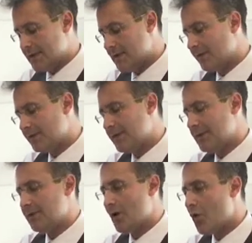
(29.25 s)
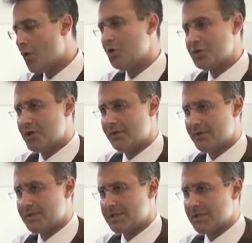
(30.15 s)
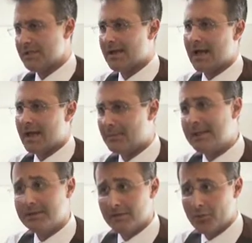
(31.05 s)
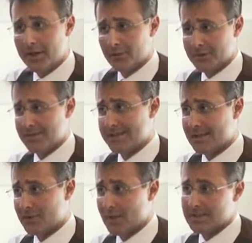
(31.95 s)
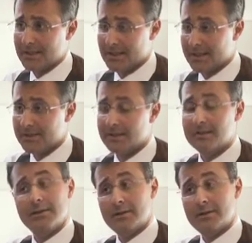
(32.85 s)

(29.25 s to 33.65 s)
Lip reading: instead of treating the whole surface in an ablative way, which means that you actually create